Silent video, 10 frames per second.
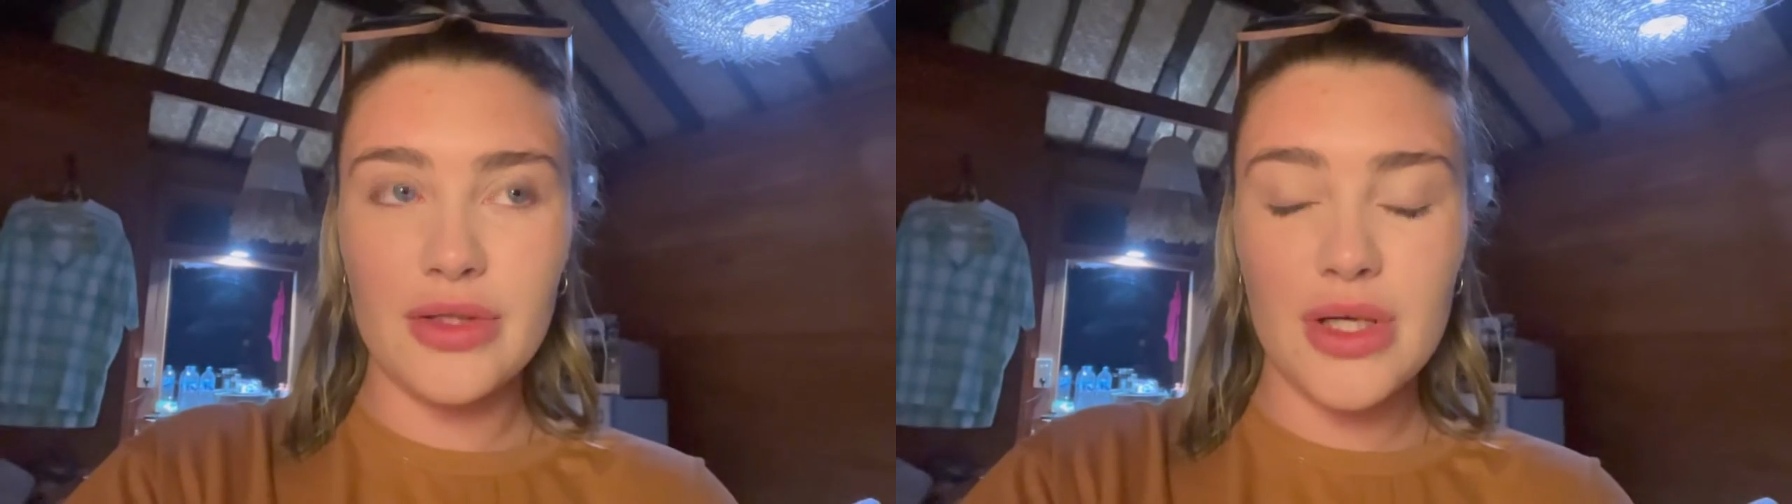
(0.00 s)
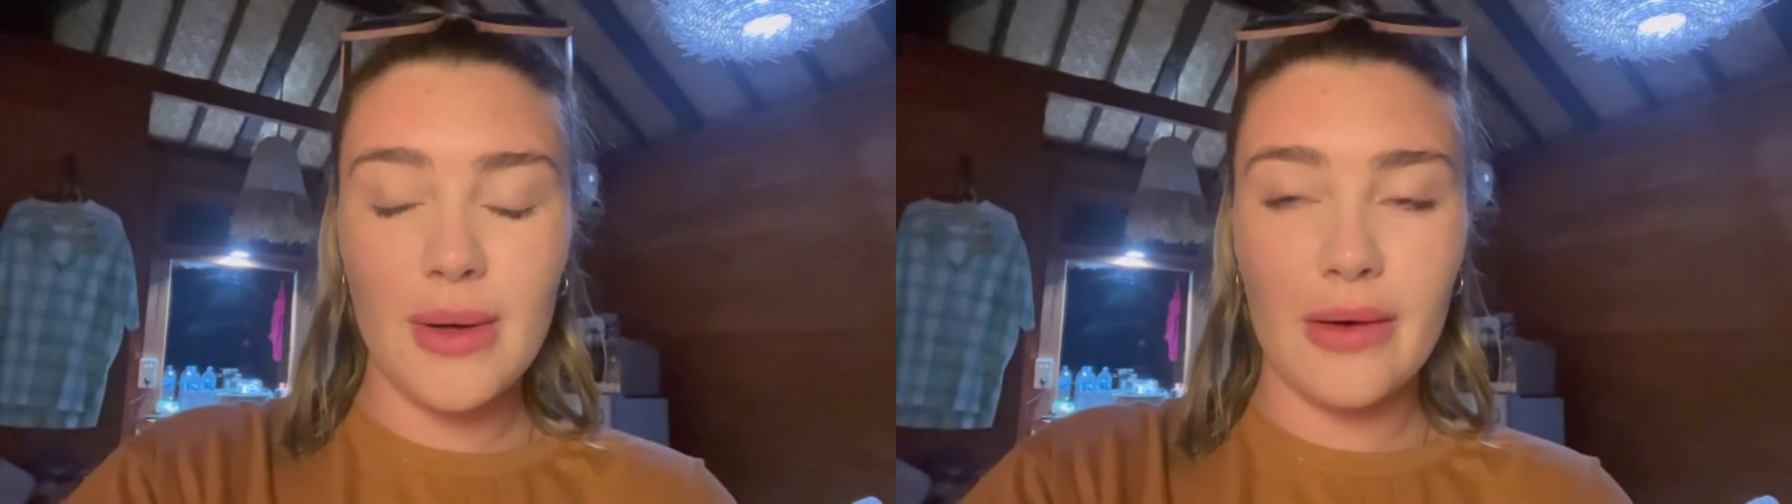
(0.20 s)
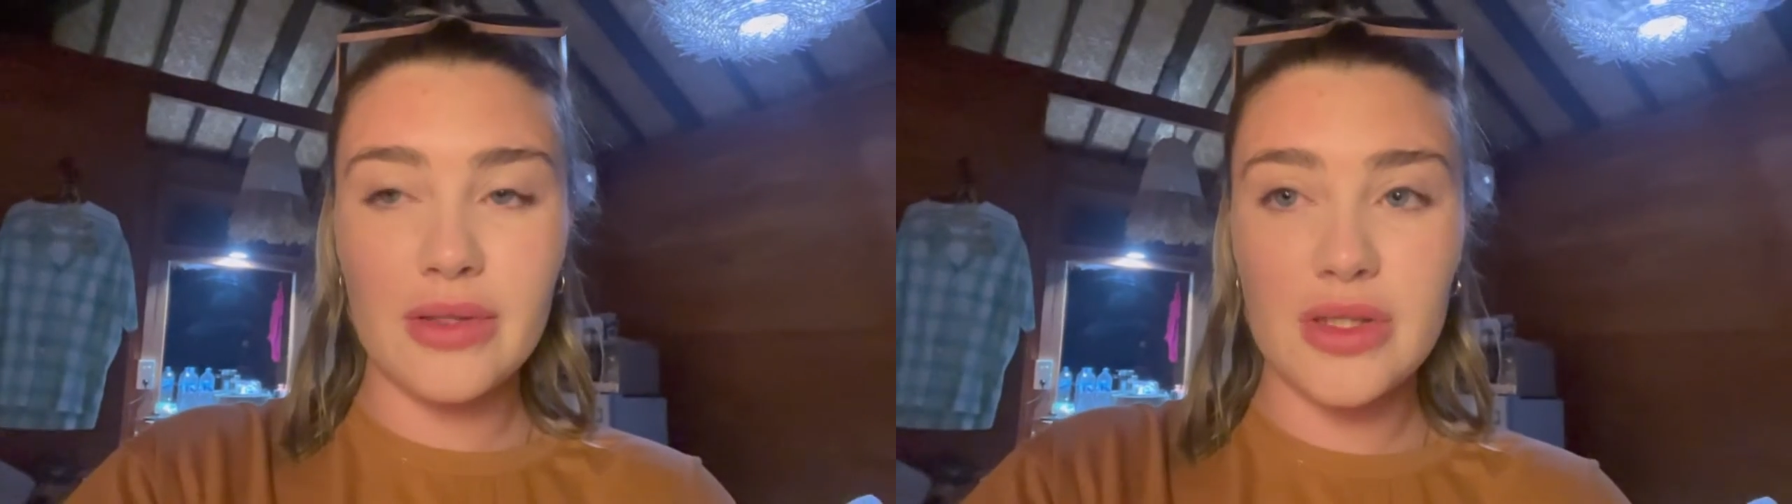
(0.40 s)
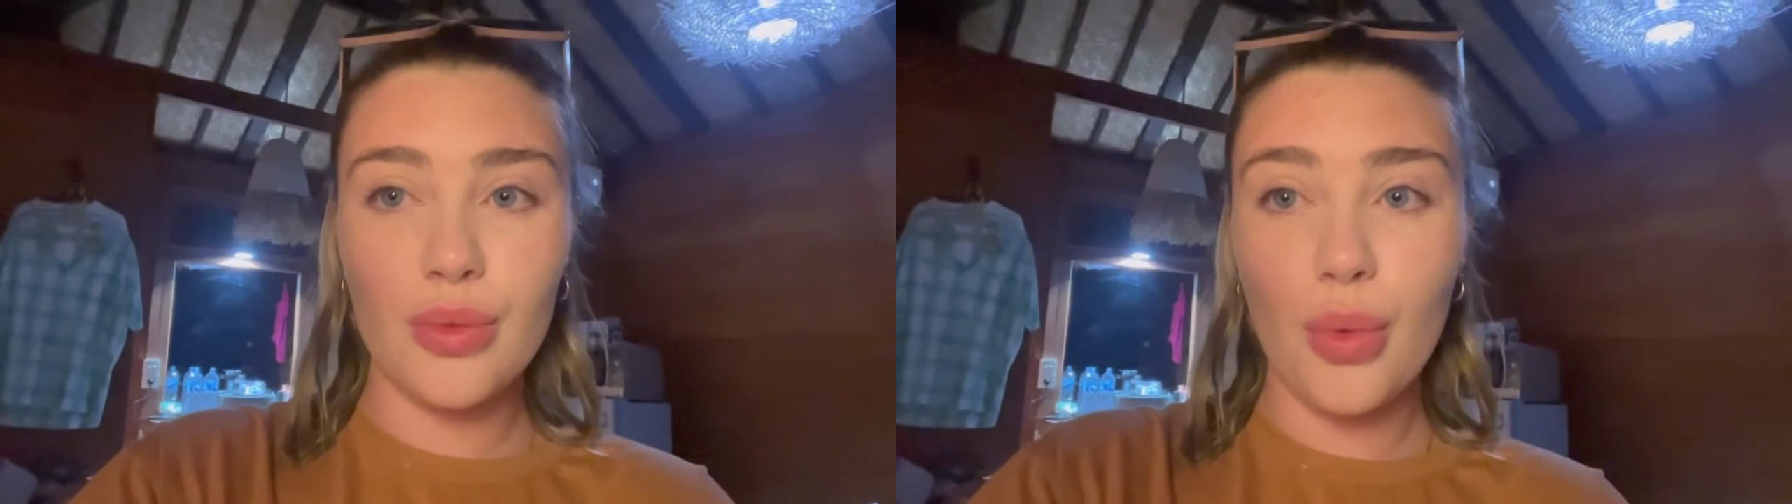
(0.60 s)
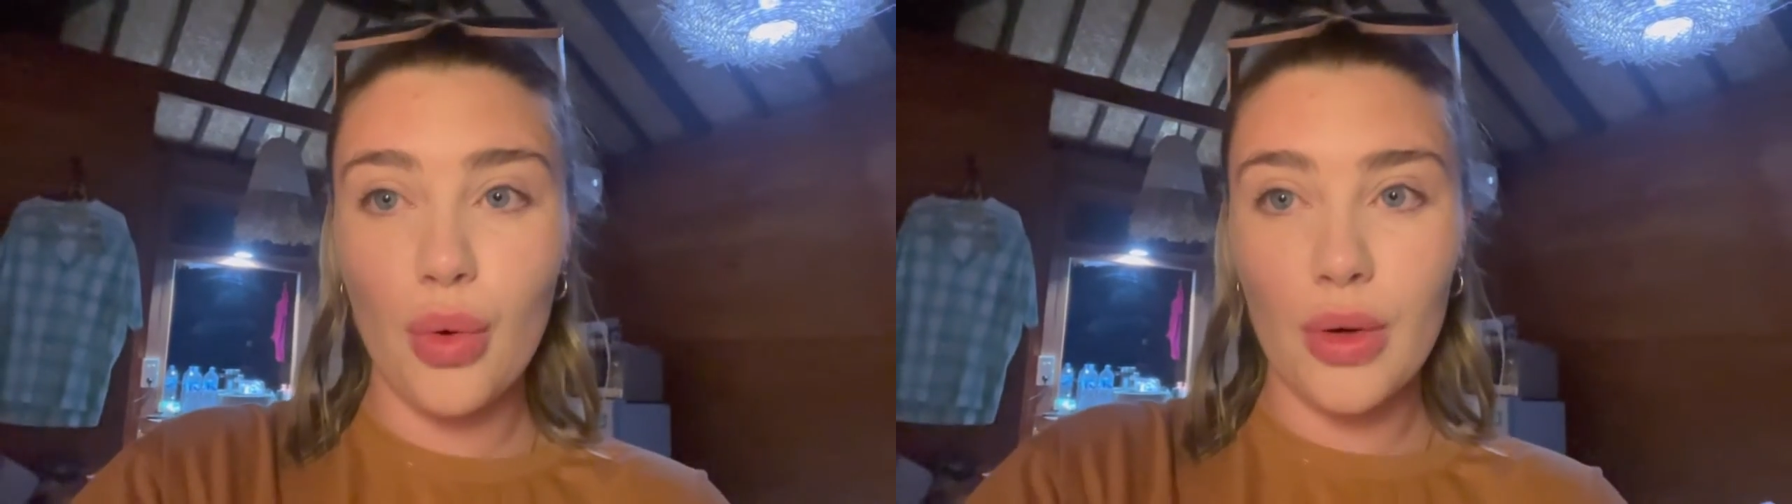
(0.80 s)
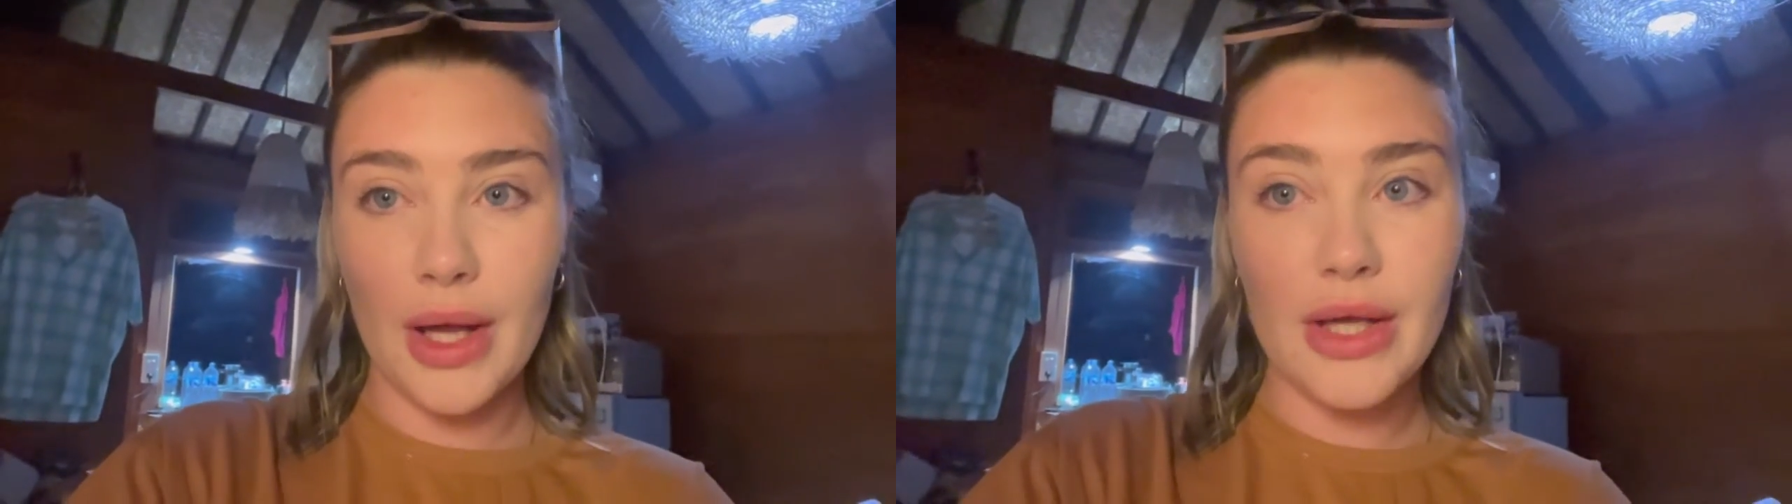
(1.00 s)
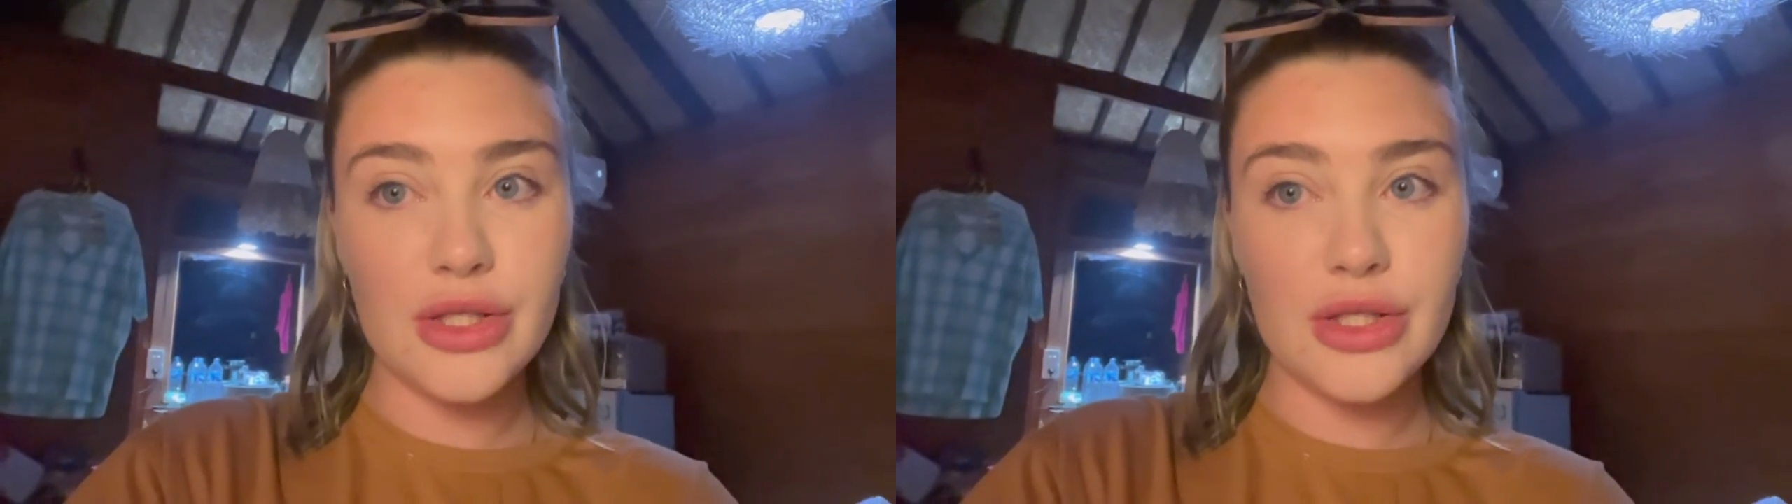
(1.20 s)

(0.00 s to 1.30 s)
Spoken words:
2 hours to walk it,